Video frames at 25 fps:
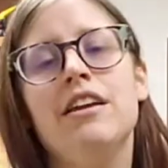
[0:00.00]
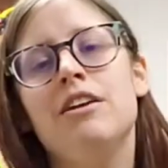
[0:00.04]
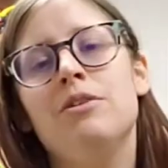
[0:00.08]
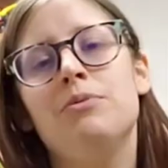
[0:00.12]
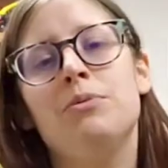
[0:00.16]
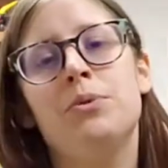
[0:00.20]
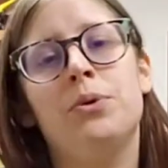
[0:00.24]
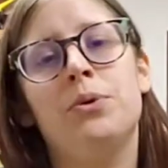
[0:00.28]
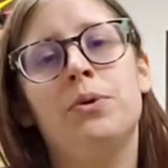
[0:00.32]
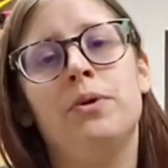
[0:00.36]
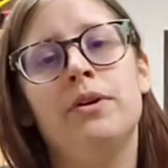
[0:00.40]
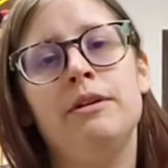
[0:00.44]

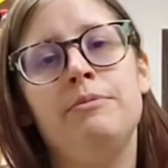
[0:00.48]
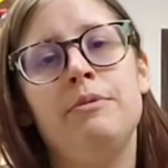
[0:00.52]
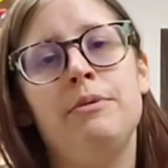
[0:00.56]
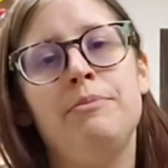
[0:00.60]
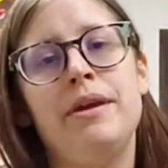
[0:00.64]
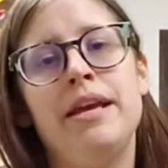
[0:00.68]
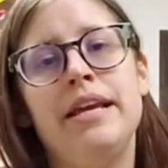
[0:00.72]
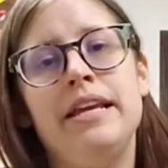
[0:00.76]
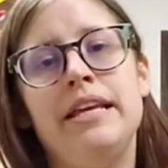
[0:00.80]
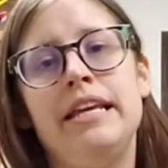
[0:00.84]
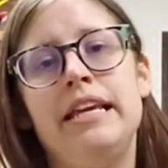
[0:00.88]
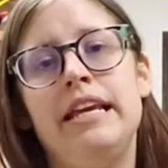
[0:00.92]
We're going to be
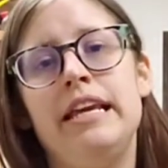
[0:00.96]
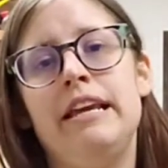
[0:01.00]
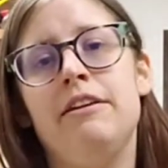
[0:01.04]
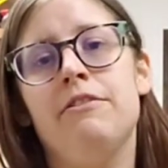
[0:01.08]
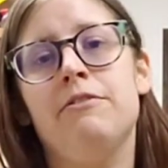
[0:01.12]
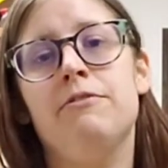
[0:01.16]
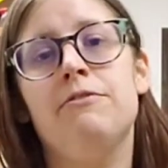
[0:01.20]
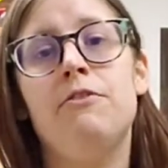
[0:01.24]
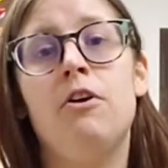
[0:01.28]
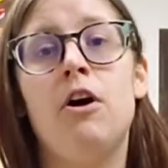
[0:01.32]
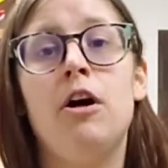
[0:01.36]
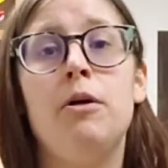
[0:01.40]
making
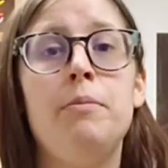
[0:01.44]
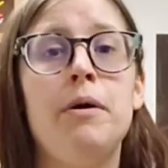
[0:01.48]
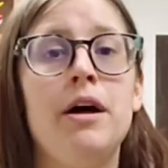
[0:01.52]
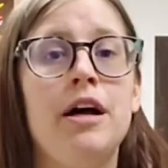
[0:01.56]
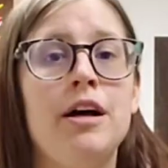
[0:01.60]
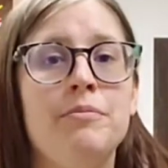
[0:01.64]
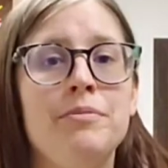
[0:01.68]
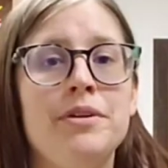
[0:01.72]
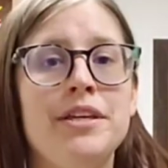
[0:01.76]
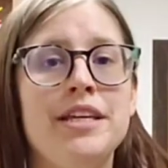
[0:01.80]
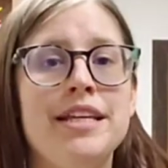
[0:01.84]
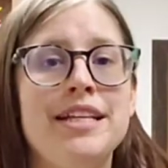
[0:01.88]
fall
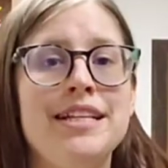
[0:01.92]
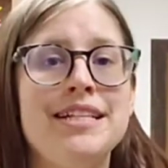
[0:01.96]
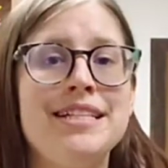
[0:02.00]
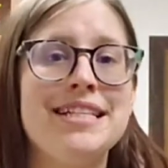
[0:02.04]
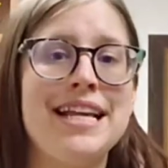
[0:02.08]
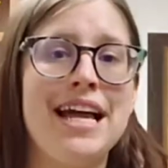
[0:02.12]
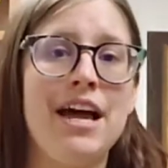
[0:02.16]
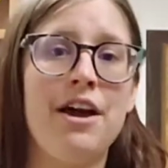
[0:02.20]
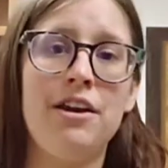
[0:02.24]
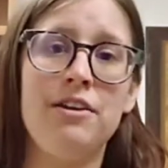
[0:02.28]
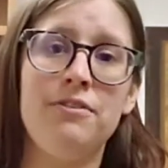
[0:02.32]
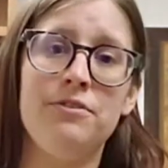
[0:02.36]
pumpkins
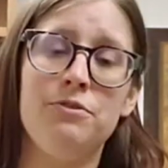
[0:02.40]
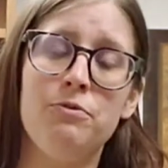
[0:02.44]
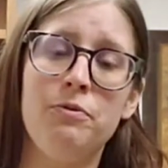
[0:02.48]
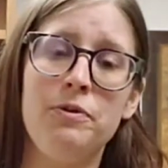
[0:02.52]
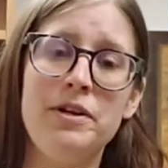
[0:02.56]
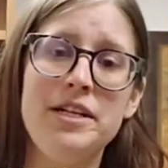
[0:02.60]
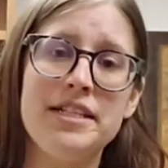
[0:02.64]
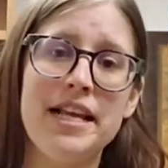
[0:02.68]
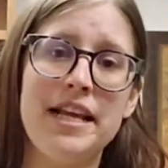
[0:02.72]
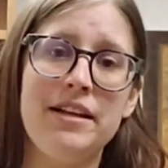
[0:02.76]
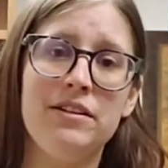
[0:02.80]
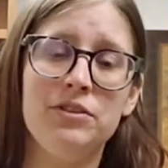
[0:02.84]
out of
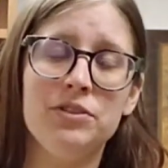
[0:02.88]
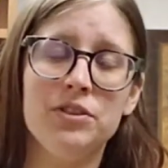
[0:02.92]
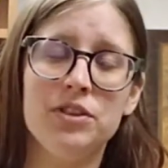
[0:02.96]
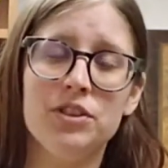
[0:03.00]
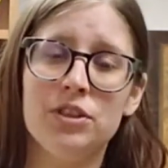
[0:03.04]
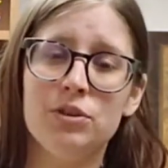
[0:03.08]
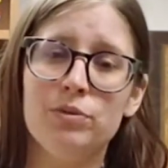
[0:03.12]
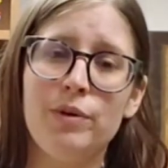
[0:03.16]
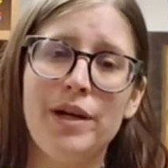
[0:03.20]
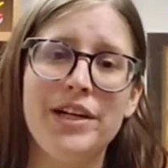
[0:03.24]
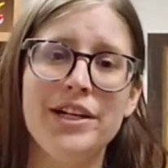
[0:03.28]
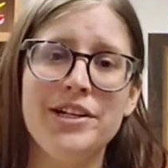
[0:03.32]
recycled
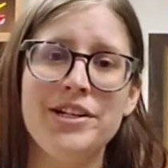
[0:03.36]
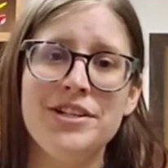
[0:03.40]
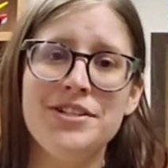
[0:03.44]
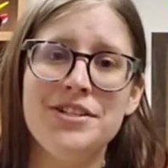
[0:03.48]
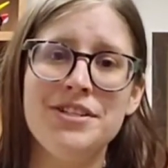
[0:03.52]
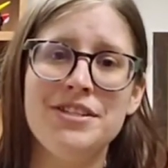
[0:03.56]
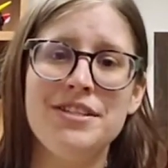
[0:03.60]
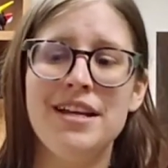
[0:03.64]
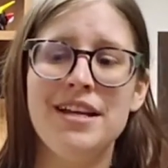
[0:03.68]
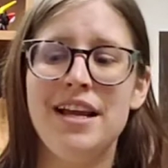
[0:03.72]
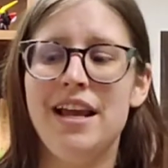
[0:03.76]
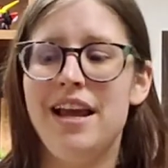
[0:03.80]

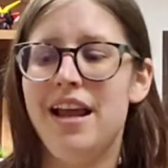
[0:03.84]
sweaters.